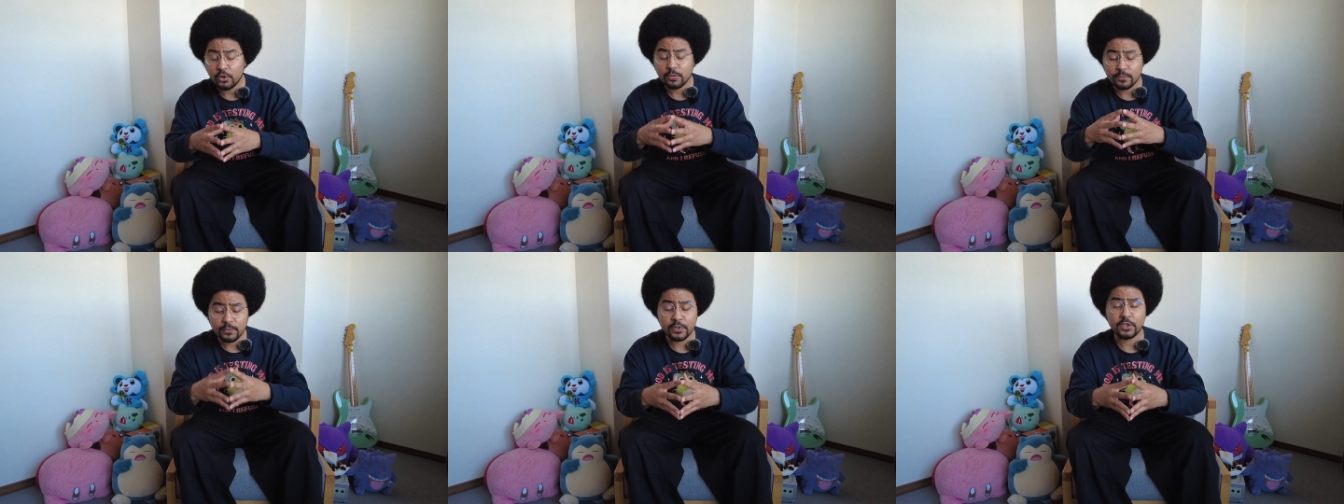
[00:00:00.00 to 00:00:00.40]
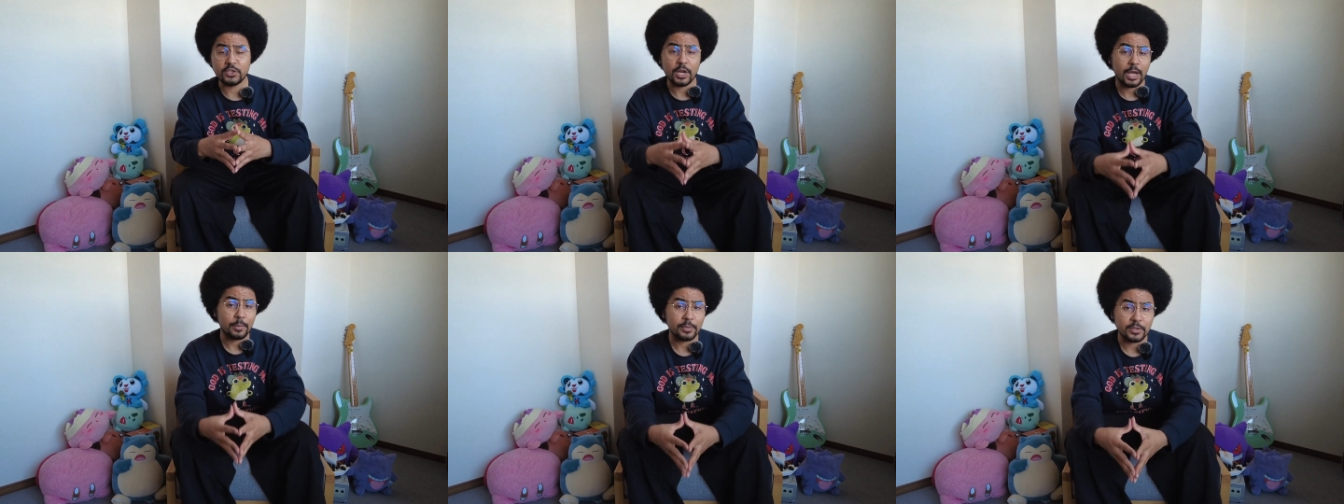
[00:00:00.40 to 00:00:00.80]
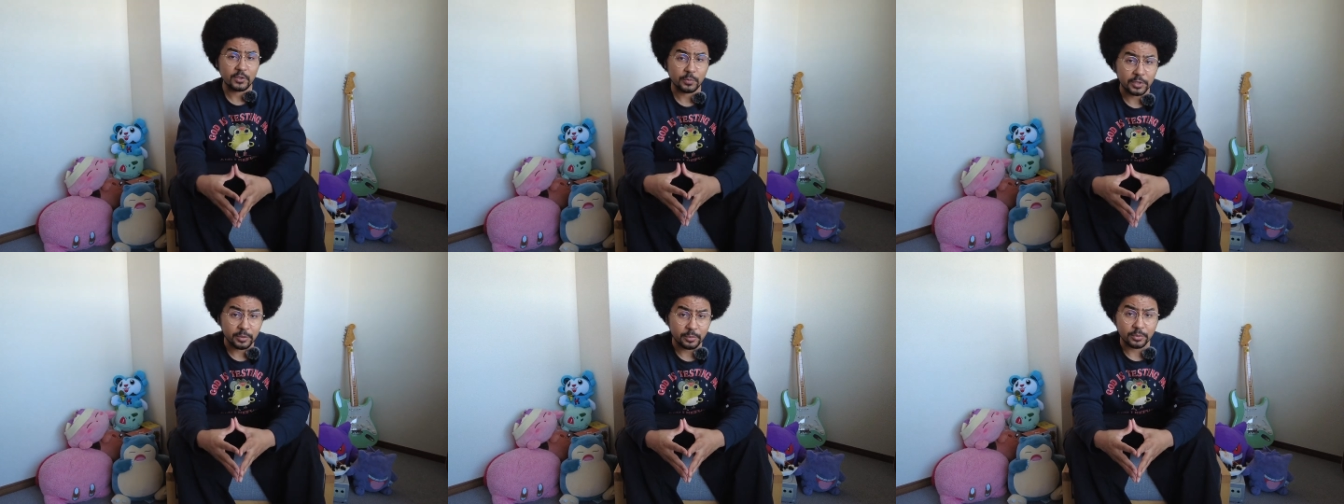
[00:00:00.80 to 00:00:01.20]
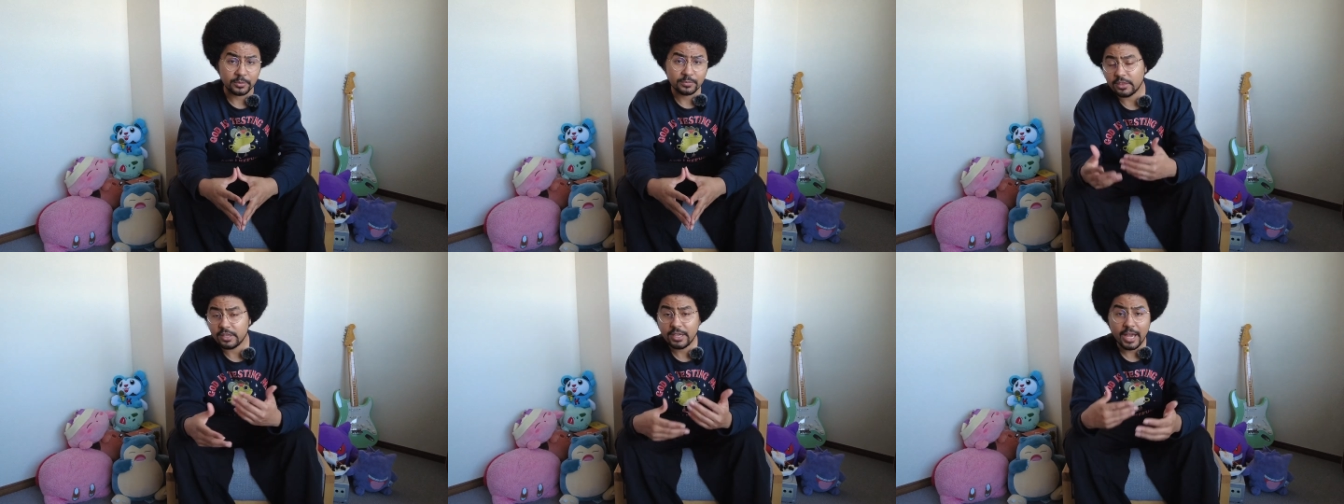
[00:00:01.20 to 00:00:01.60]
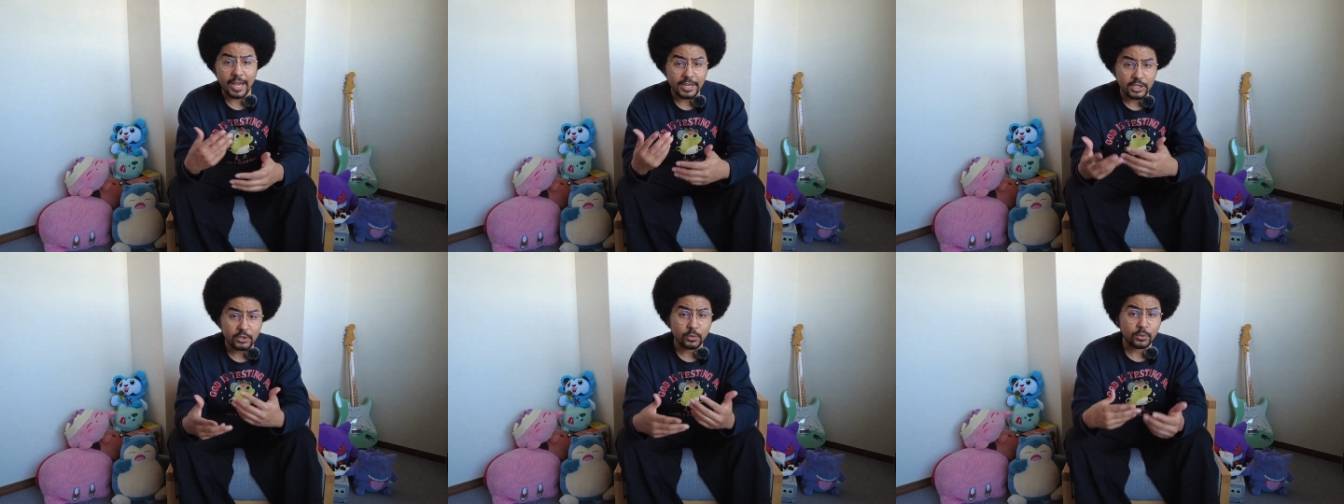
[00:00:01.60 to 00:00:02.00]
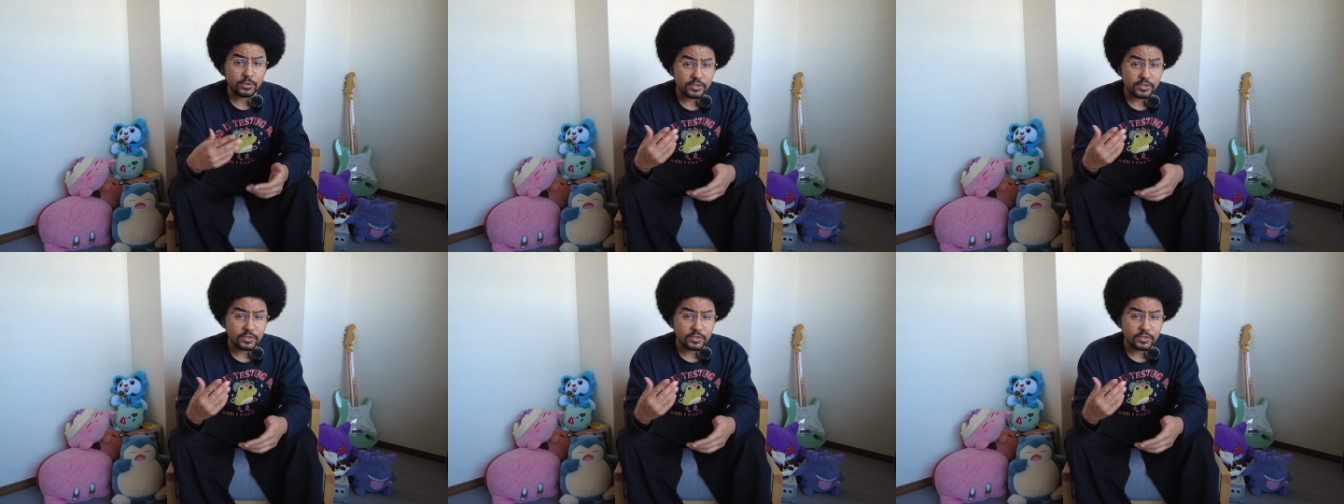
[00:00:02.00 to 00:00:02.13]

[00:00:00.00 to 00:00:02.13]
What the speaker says: for the Japanese people. The annual